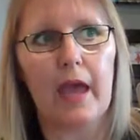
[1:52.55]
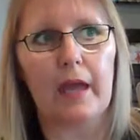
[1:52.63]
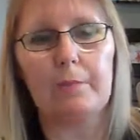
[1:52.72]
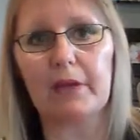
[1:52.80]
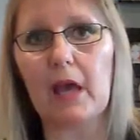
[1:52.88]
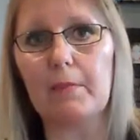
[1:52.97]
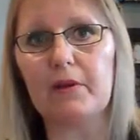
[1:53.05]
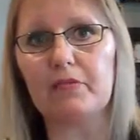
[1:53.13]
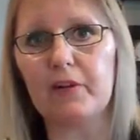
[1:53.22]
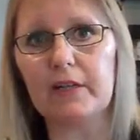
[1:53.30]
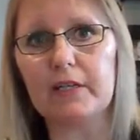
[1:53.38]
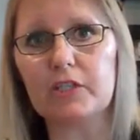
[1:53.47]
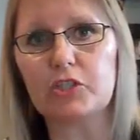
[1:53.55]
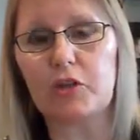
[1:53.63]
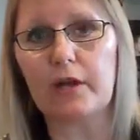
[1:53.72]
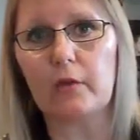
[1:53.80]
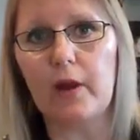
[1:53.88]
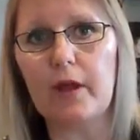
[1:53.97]
and become an affiliate
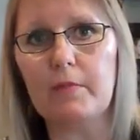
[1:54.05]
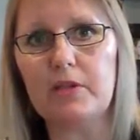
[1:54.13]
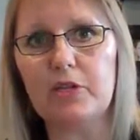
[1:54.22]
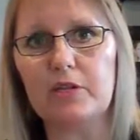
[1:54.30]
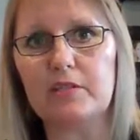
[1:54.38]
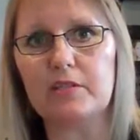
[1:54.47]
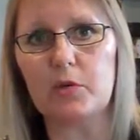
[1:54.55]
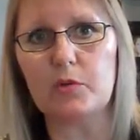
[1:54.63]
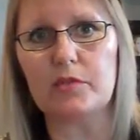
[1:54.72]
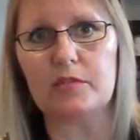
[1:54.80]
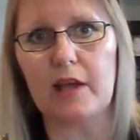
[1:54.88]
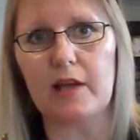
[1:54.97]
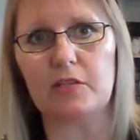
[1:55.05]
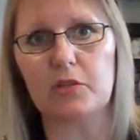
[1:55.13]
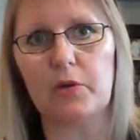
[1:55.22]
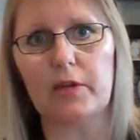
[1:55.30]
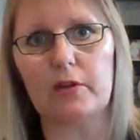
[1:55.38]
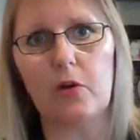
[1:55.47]
straight away, I mean you can still start
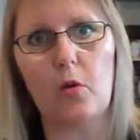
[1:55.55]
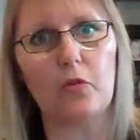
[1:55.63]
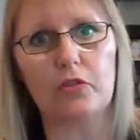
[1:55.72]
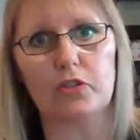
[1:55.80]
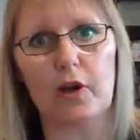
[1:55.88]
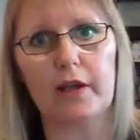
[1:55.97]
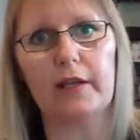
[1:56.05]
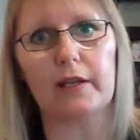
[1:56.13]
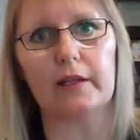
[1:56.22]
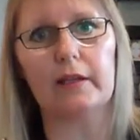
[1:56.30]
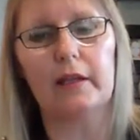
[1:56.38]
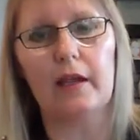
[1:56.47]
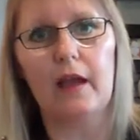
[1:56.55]
doing all the training.